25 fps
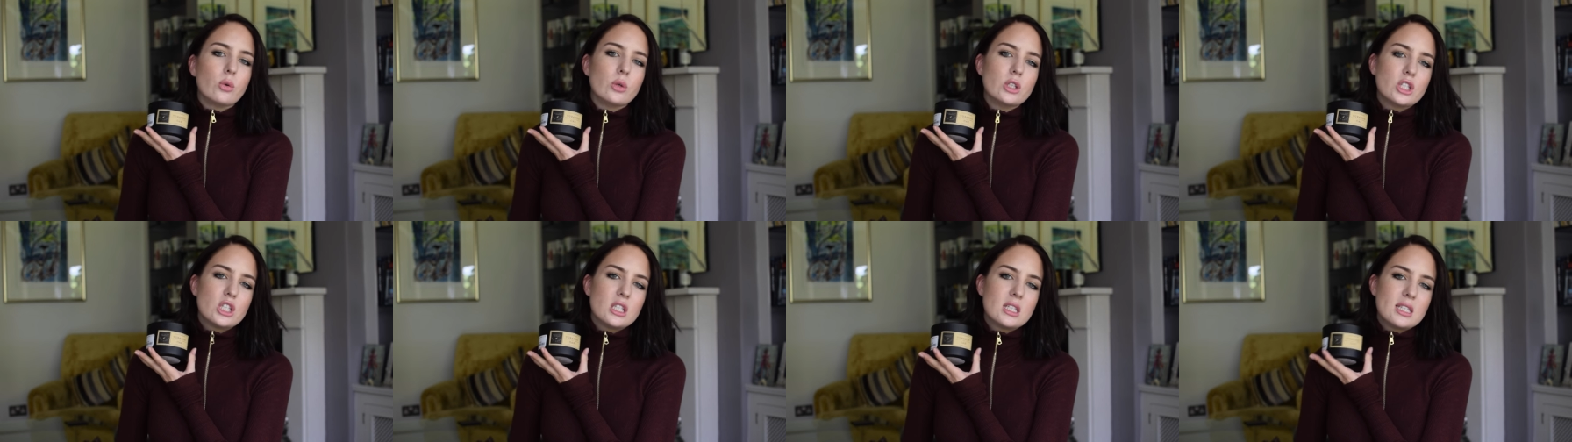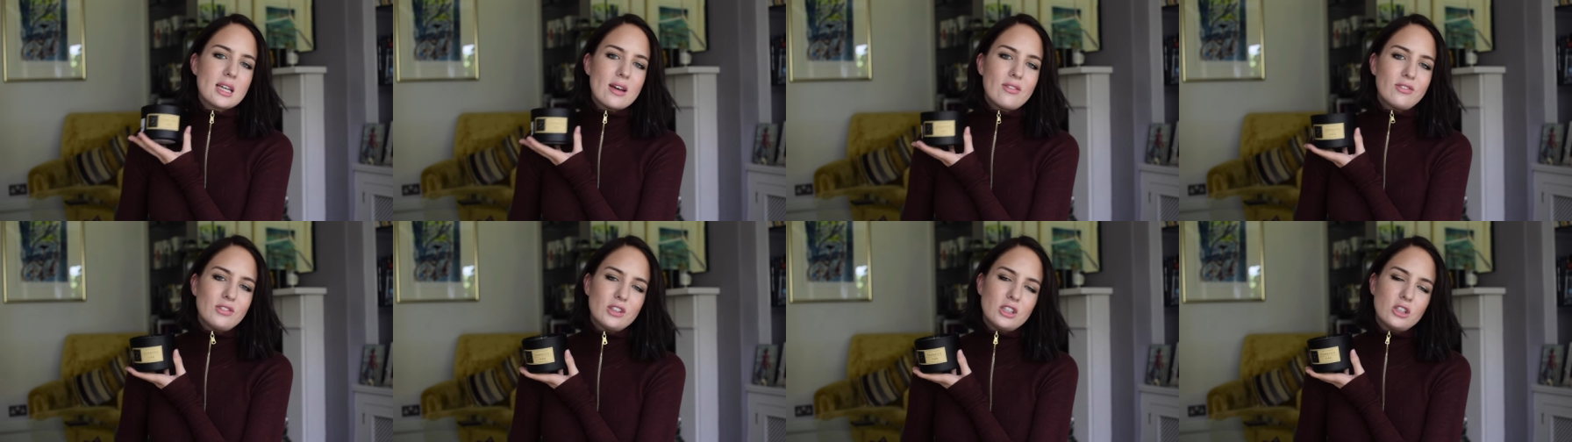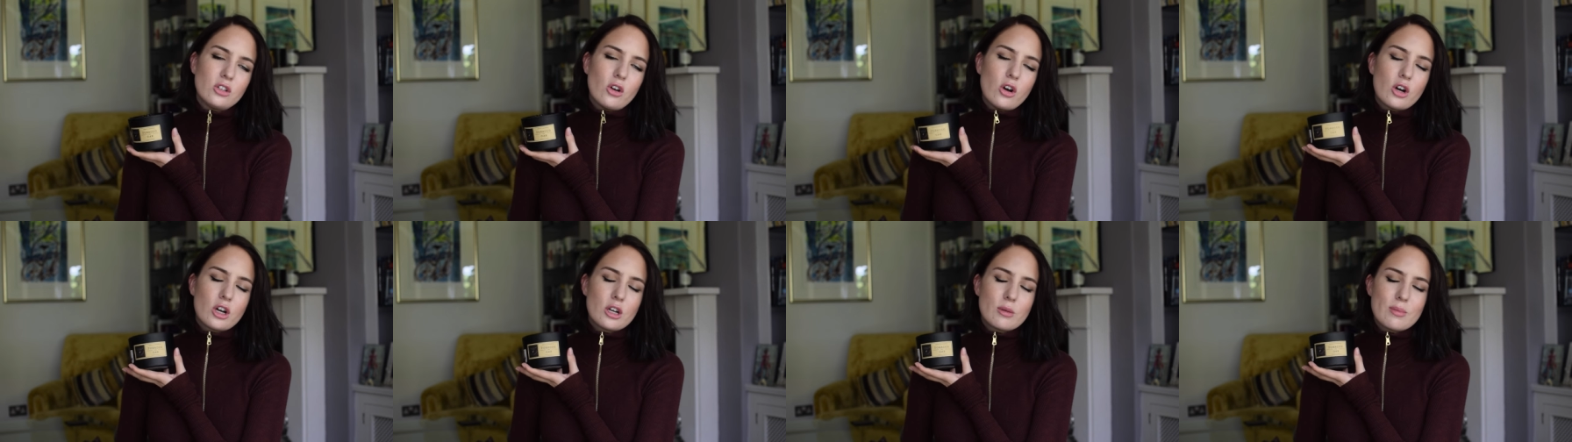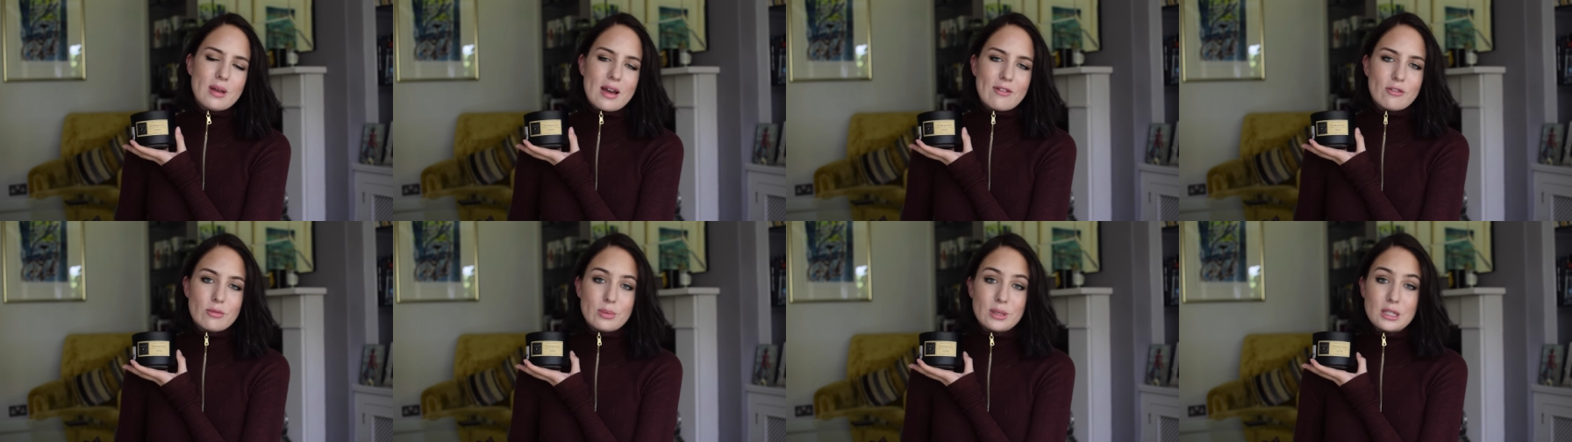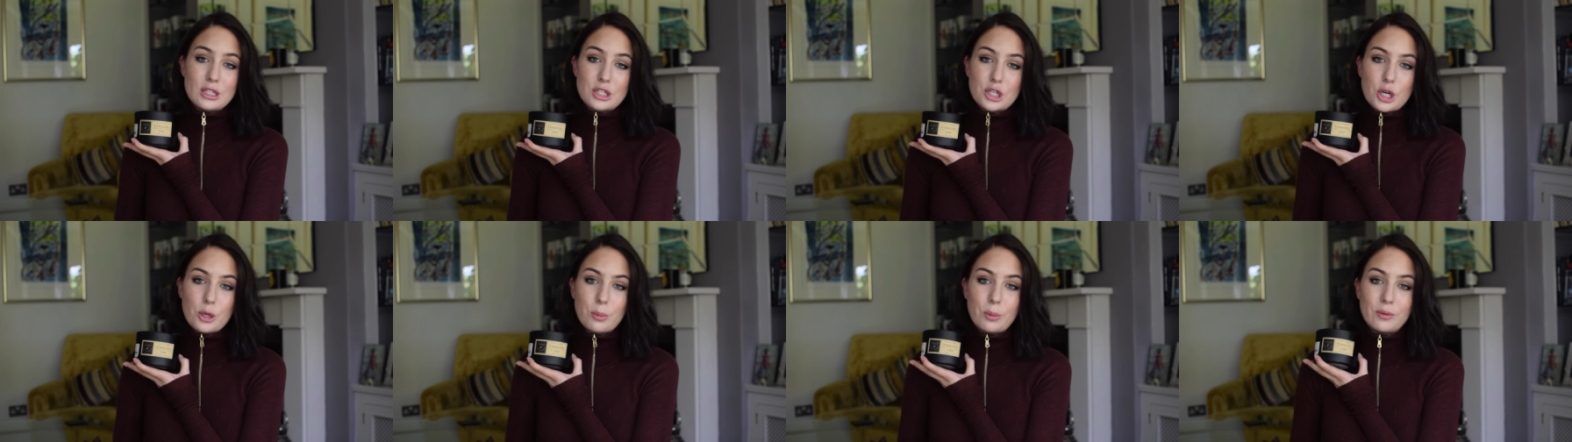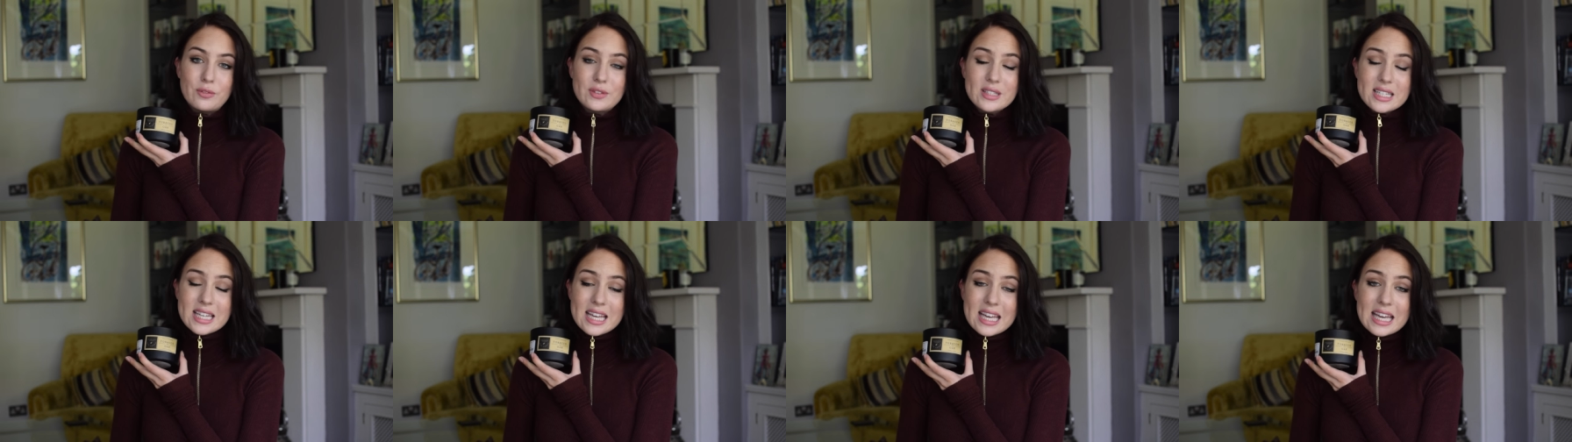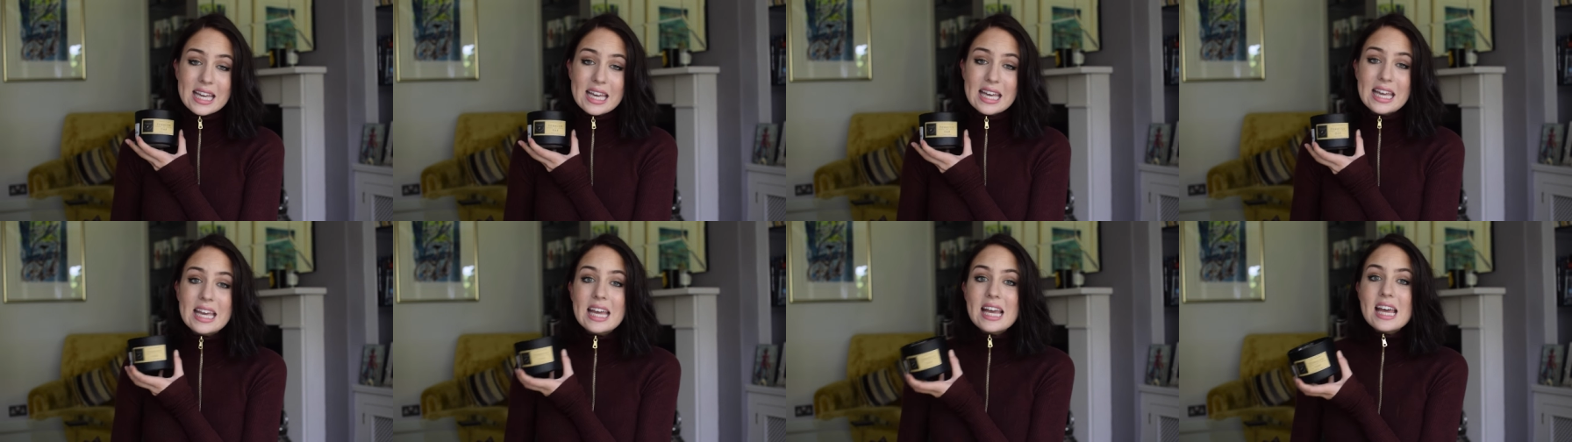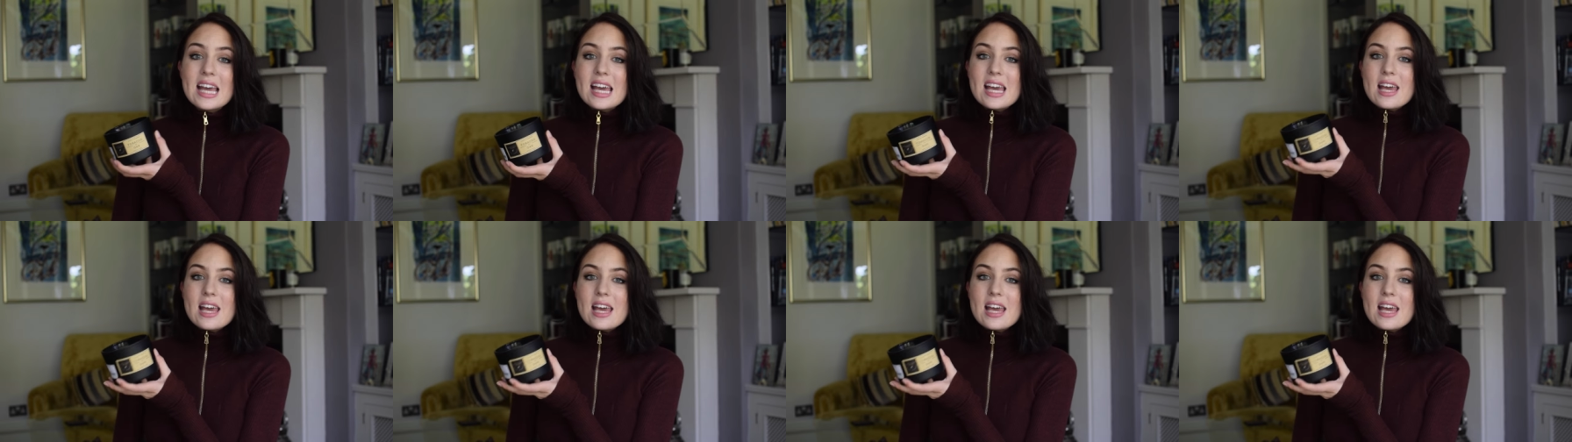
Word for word: which is definitely not going to be everybody's cup of tea.